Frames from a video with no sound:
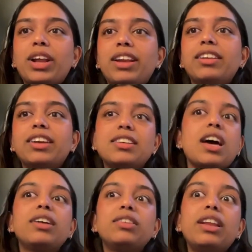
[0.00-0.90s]
And because
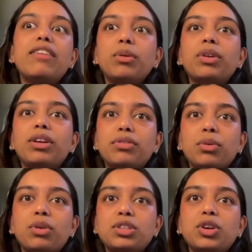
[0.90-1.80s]
I never would have
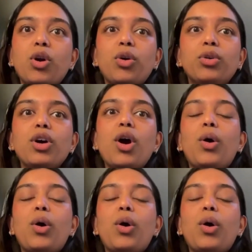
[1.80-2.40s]
thought to go